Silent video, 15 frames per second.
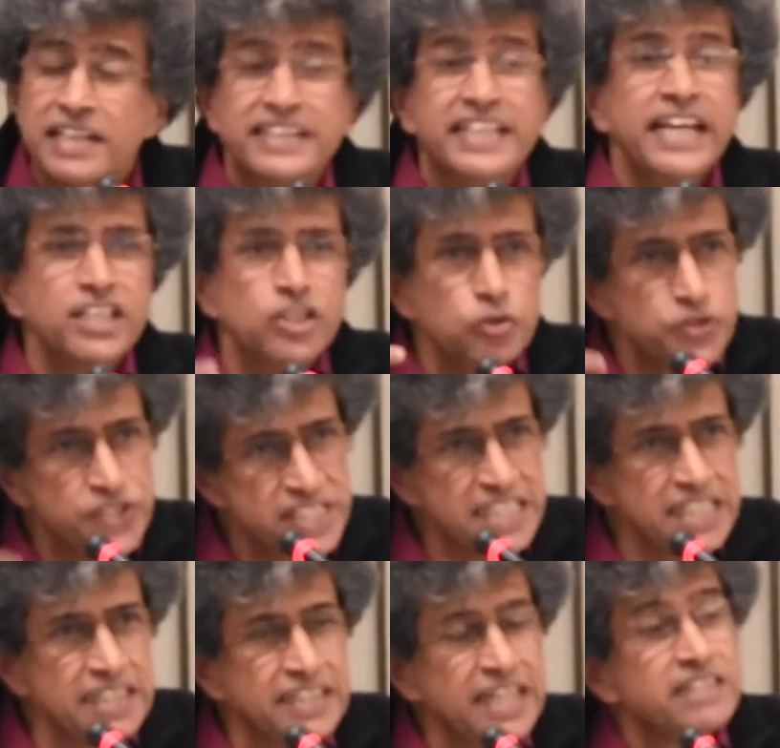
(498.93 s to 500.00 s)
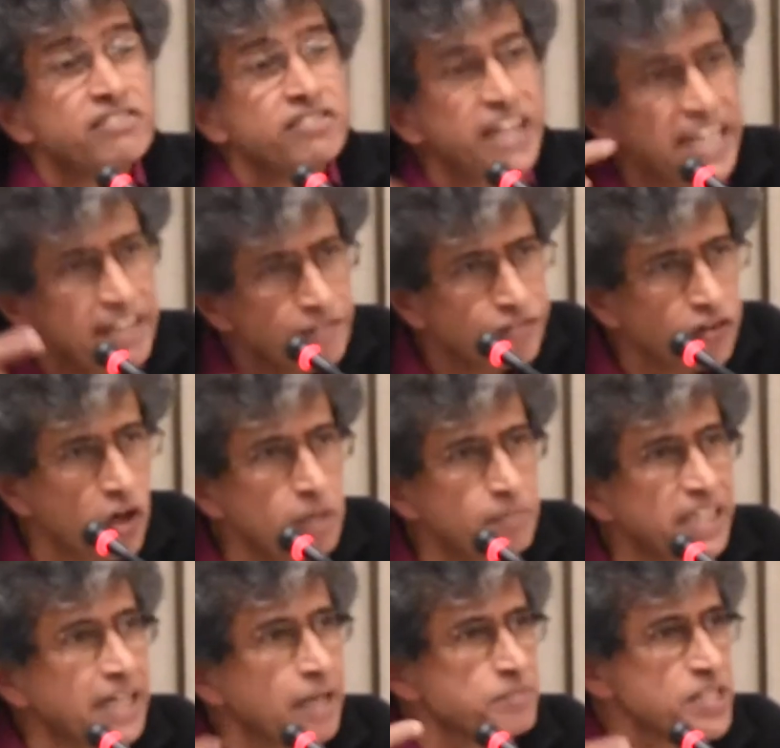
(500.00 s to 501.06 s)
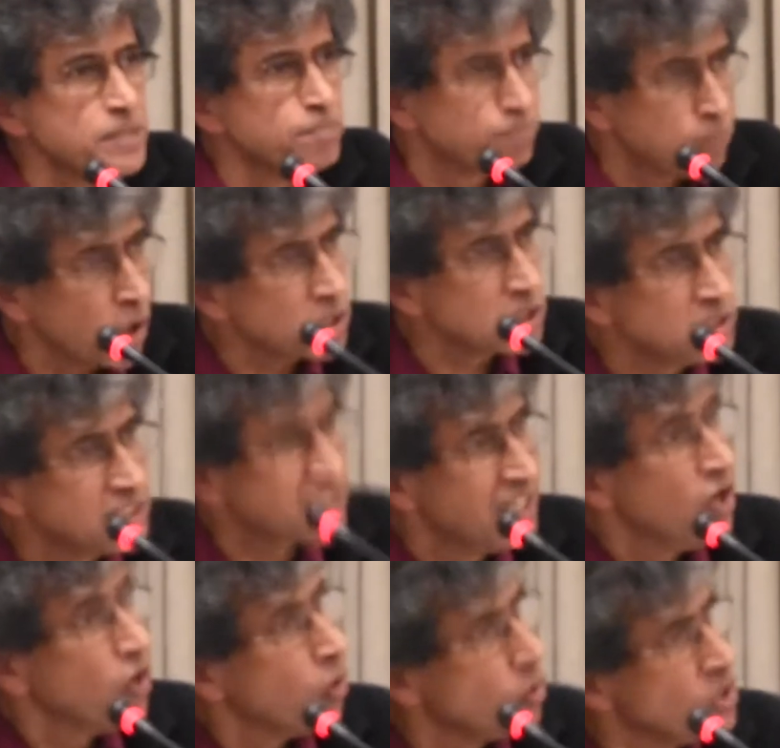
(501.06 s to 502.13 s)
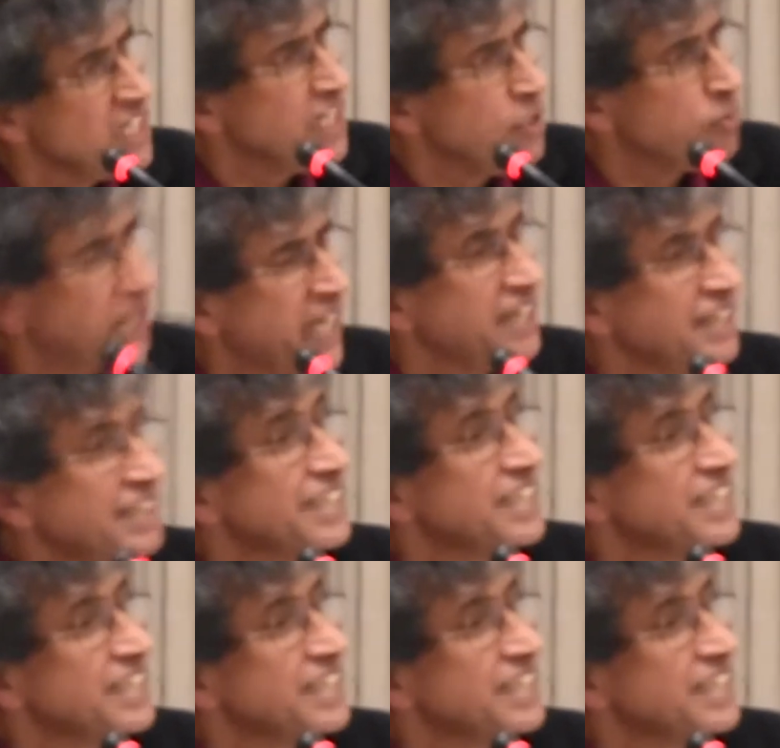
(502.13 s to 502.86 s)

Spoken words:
then you see that rainfall becomes important only when